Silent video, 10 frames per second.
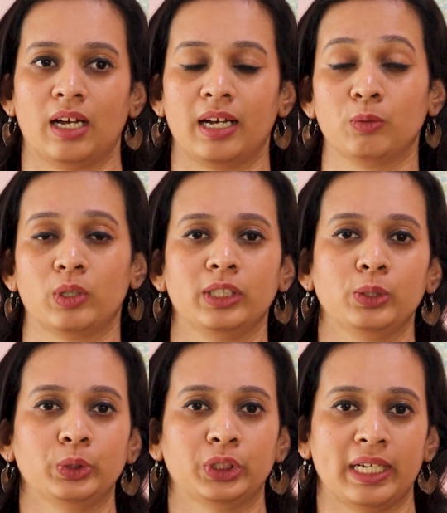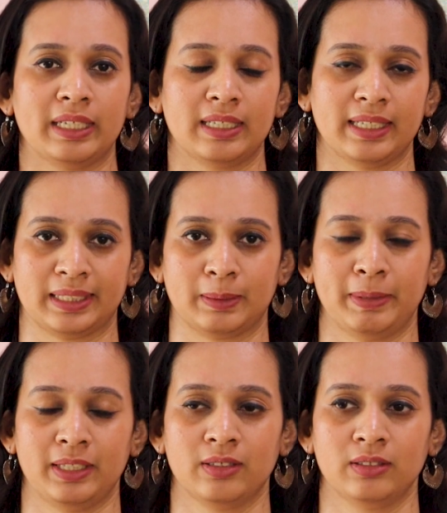I wanted to share that
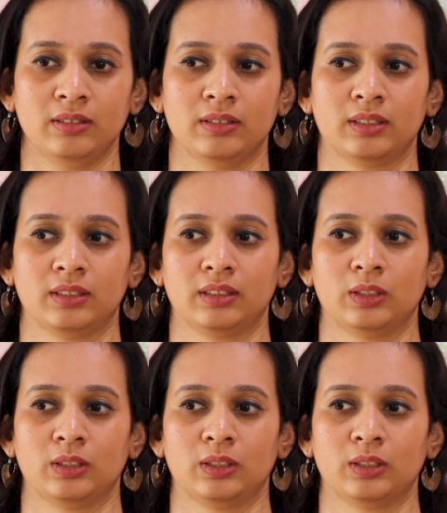experience.